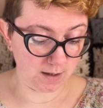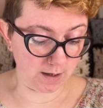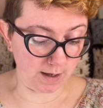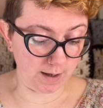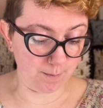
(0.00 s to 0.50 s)

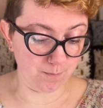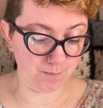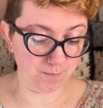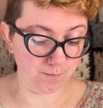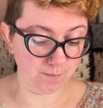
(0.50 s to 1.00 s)

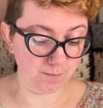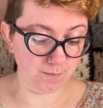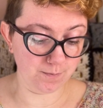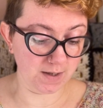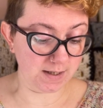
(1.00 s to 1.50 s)

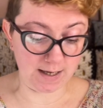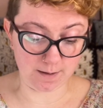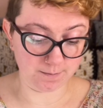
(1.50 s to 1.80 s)
Yeah,